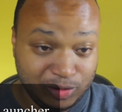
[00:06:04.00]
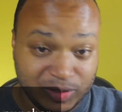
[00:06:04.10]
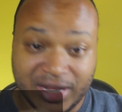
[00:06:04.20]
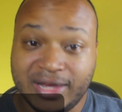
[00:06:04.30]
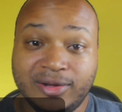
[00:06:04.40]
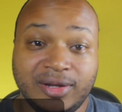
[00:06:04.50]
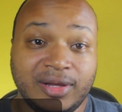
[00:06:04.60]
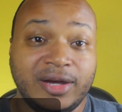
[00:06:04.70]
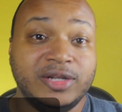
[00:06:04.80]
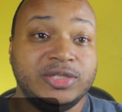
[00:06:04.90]
you download the
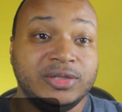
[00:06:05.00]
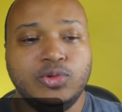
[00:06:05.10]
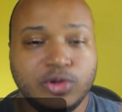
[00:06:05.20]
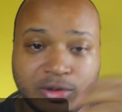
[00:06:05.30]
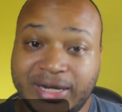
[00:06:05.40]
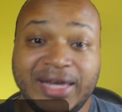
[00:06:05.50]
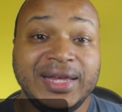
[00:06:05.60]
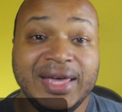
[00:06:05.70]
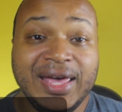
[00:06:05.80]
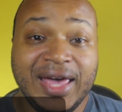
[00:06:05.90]
launcher, you create
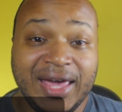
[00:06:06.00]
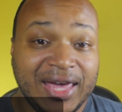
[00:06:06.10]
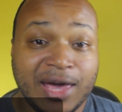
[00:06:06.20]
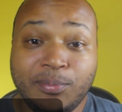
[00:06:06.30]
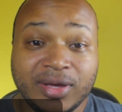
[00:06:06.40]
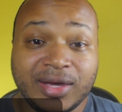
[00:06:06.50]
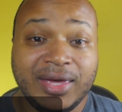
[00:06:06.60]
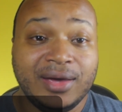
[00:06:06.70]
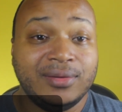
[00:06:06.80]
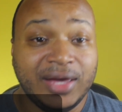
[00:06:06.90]
a Epic
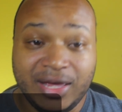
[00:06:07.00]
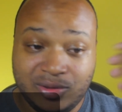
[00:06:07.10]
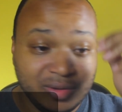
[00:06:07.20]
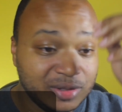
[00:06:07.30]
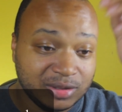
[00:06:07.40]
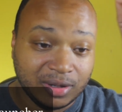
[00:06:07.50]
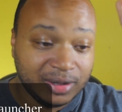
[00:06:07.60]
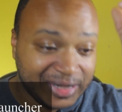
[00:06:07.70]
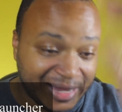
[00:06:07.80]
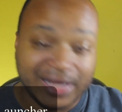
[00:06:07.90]
account, and you can
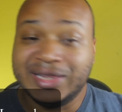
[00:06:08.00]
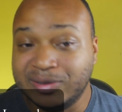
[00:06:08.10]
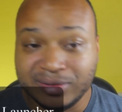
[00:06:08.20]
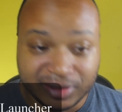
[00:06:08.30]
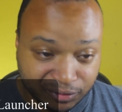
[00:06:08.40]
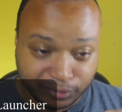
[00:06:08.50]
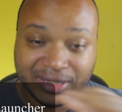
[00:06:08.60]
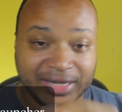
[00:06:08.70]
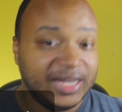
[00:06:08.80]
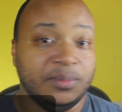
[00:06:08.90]
start downloading the free
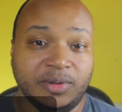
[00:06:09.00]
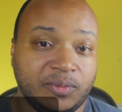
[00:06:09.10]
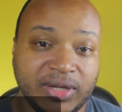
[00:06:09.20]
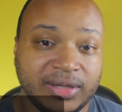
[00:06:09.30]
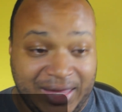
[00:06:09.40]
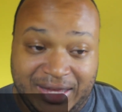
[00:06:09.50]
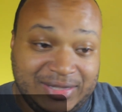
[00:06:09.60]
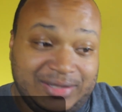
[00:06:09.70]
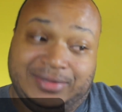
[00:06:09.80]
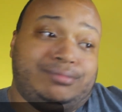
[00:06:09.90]
game of the week.
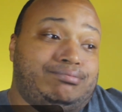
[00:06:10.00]
It's